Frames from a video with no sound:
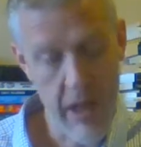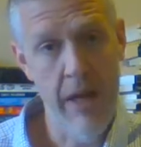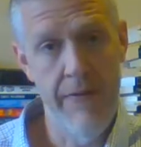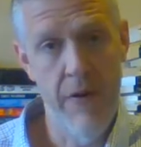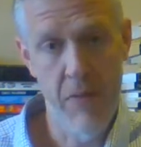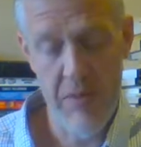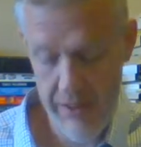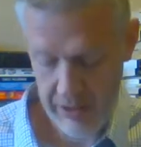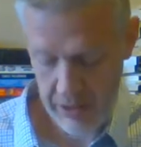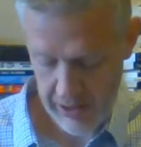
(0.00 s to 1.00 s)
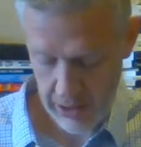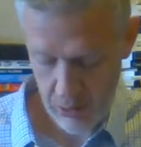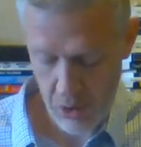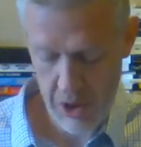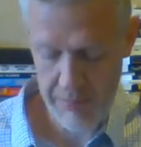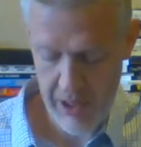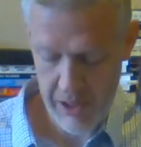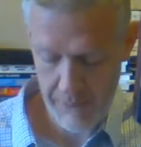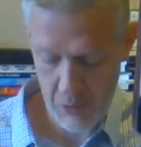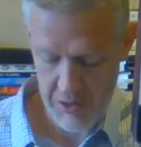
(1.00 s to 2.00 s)
and Volume ten of Collected Works,
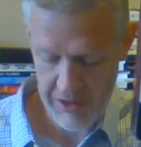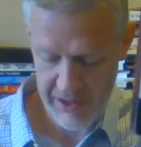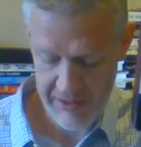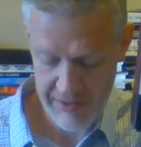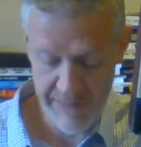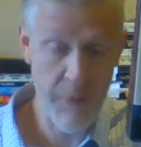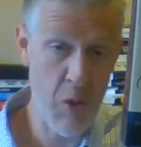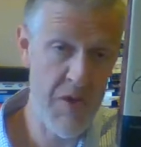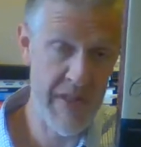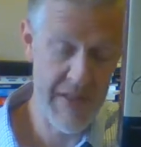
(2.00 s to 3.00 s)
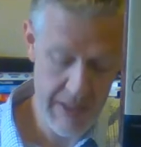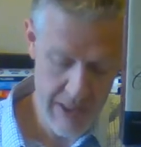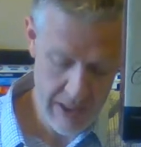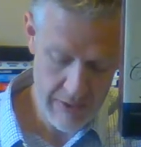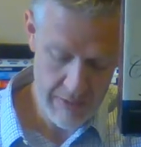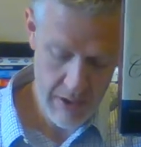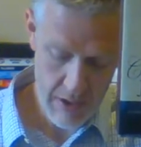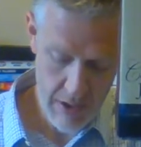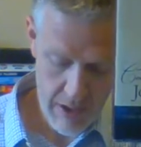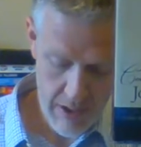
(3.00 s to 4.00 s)
page four sixteen.
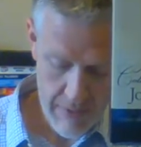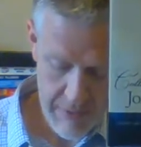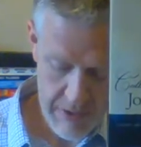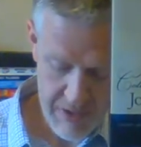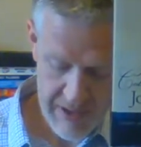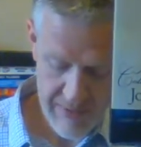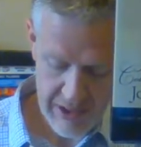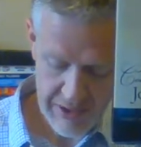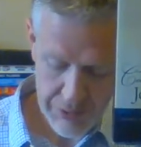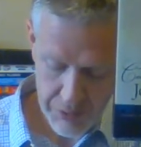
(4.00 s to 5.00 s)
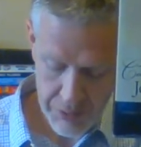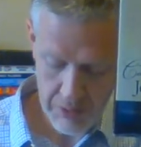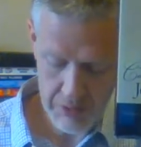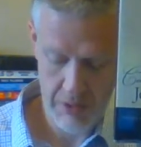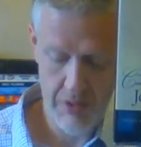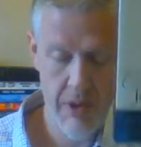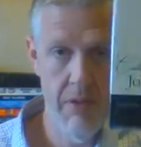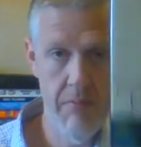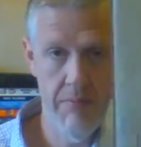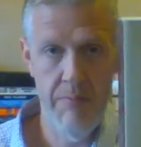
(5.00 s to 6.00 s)
Footnote seventy-two,
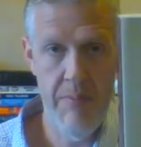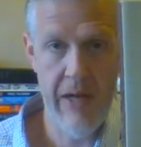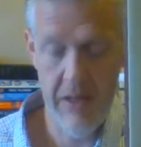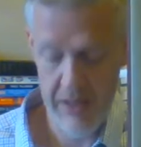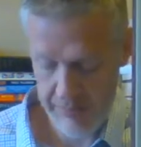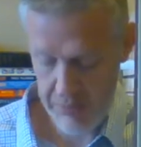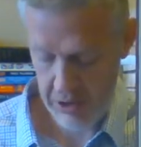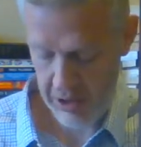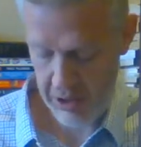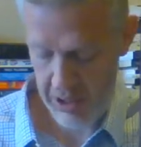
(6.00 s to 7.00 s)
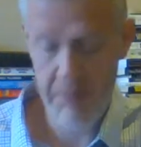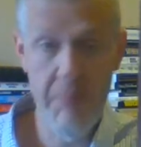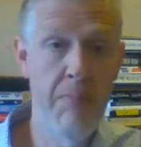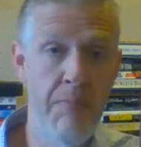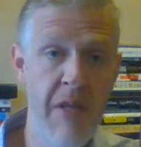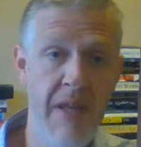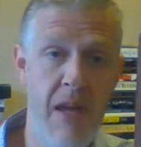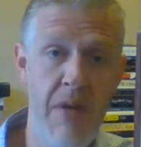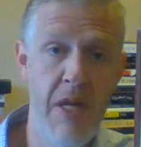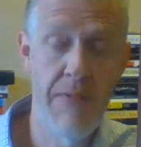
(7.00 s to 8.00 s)
back to this book again, this
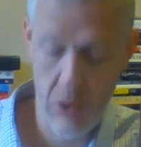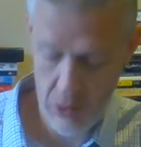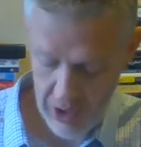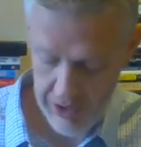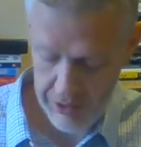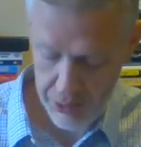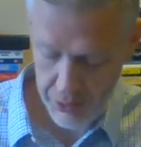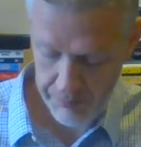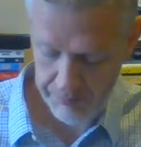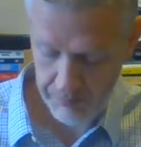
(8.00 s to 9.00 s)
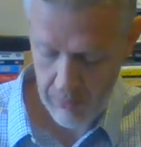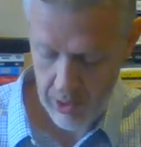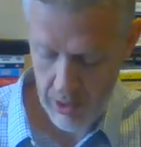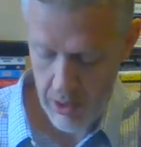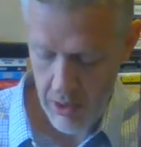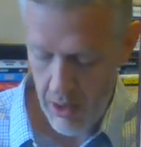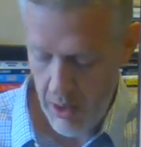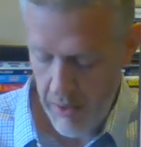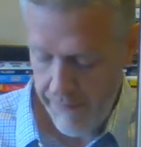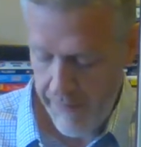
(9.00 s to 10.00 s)
time page four twenty-two.
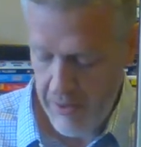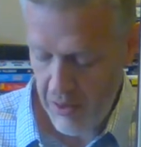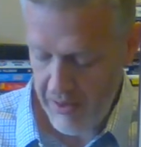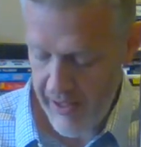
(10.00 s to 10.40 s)
Footnote